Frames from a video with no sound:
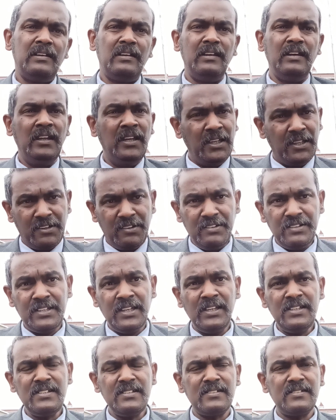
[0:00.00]

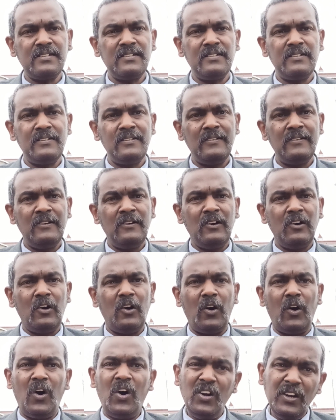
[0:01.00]
increases
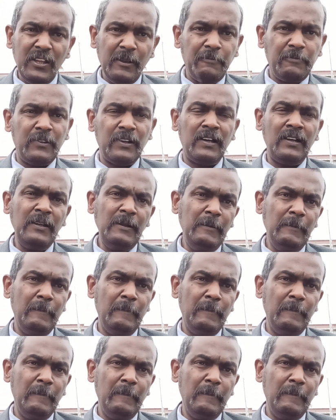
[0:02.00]
or if the